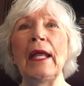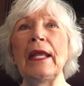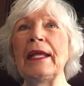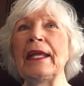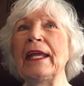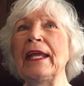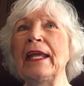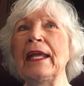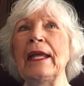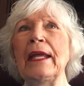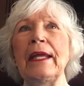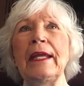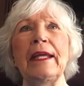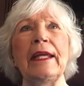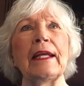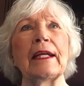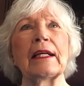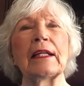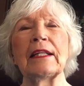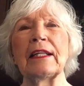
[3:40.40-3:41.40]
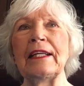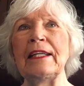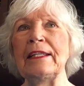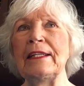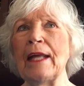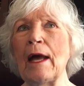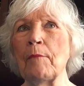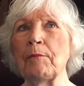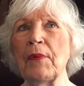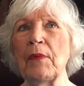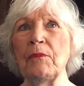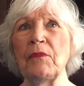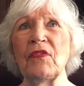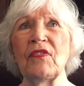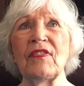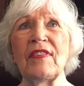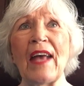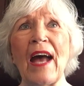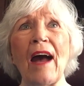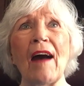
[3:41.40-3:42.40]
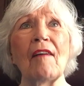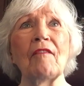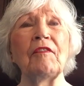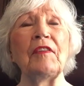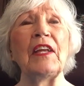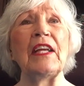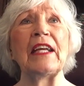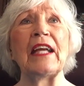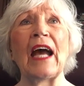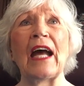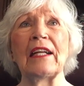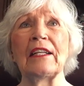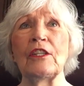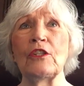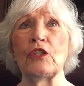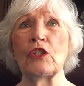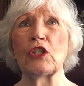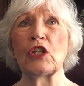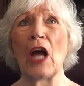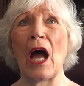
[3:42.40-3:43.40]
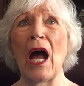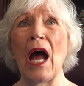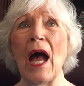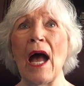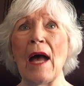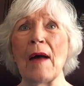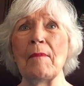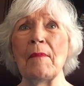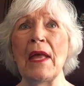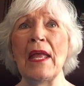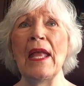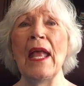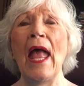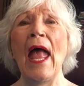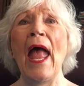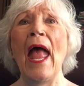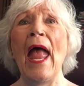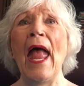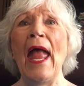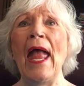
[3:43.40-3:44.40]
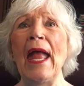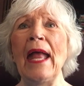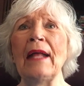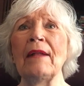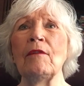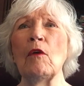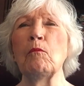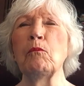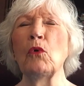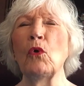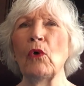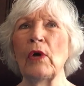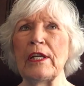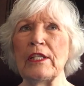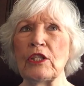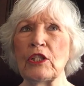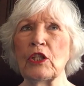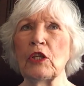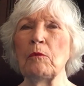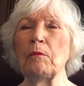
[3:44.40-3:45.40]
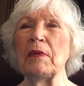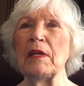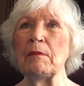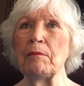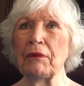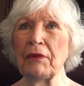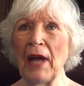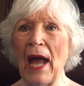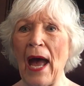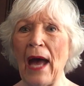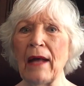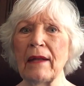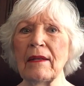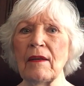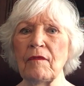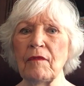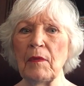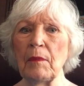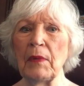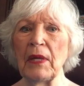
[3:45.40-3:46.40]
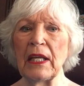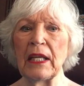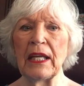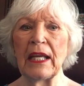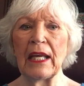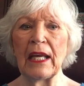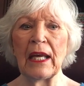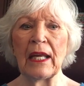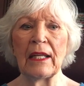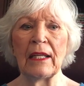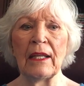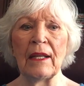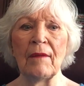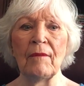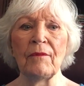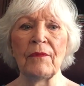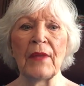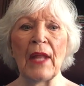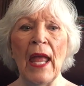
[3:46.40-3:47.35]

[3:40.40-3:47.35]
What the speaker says: he cleaned up himself, he got a job, and the boys could be proud of him again.